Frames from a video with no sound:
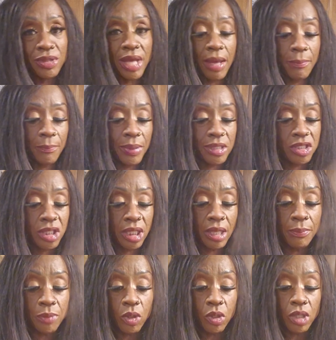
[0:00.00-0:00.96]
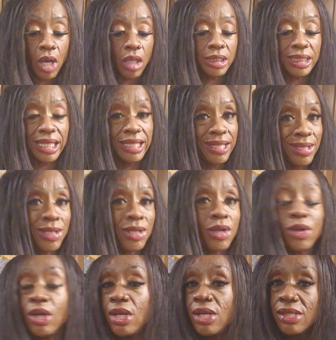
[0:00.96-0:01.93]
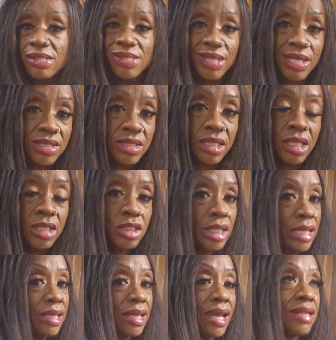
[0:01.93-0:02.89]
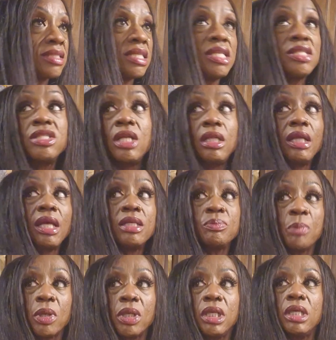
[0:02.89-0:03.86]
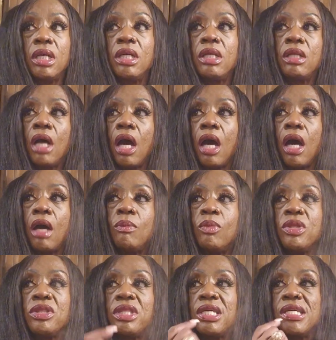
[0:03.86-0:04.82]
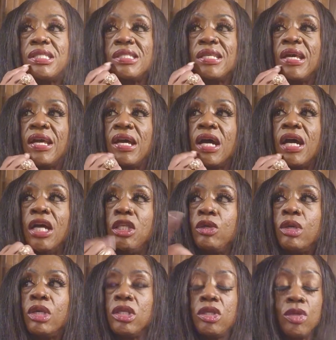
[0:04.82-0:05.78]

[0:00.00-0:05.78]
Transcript: that, but chicken bouillon in here, seasonings, any kind of seasoning is pretty good with this. You can